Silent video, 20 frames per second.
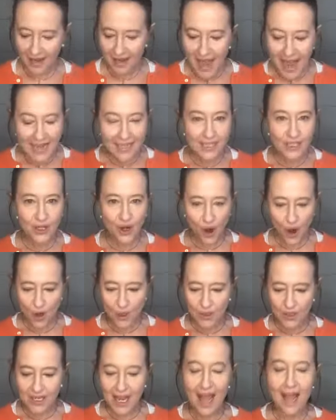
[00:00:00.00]
Next
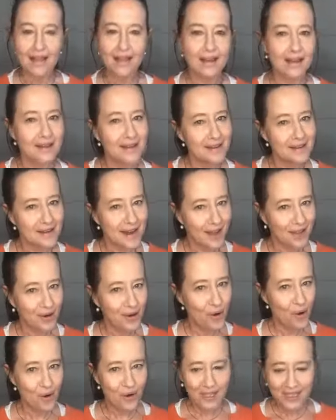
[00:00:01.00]
goes
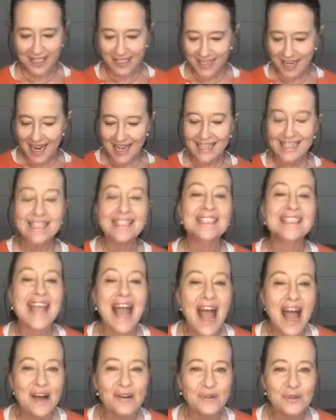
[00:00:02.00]
another chorus.
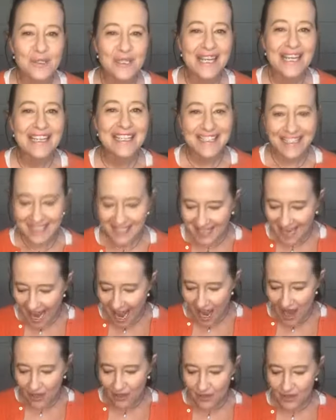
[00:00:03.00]
Sounds,
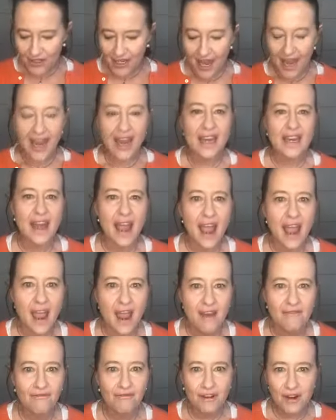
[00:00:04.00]
sounds in
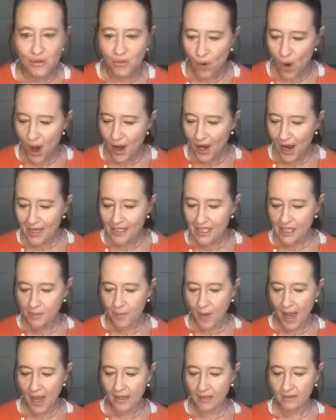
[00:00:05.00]
every word I
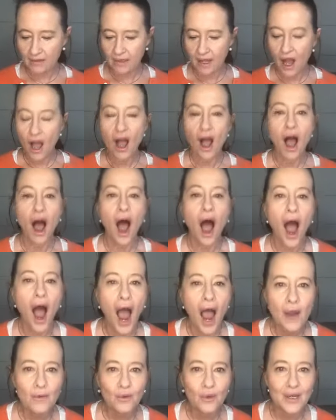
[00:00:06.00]
spell.
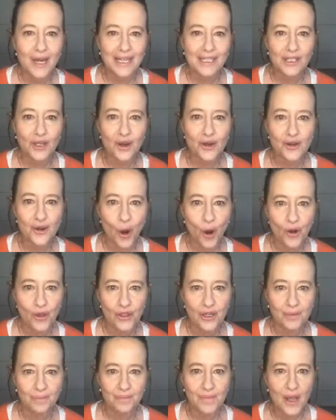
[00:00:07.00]
I will get to know
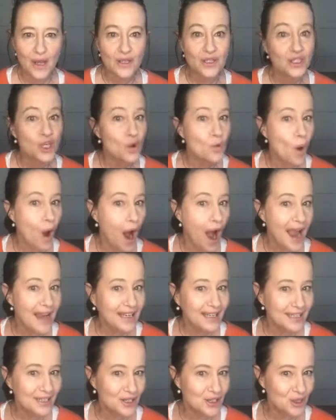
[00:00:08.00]
them so I
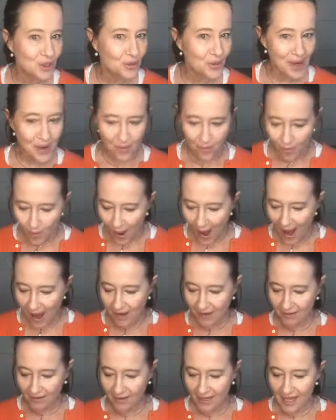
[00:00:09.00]
can do it
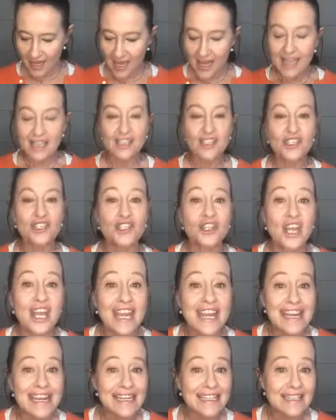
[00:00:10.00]
well.
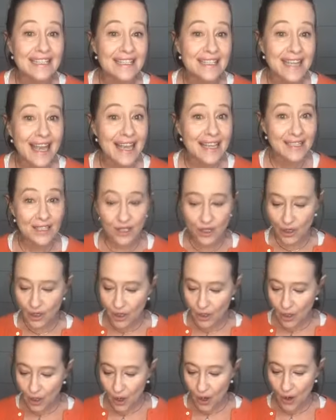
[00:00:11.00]
G says
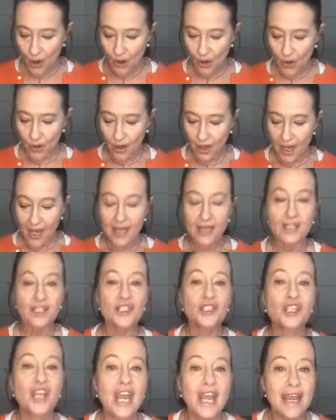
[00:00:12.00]
g.
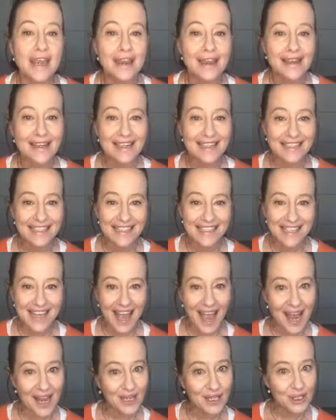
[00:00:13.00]
G can
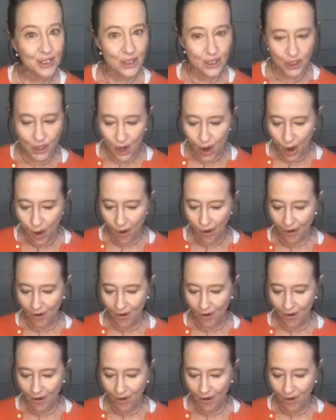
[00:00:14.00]
say j.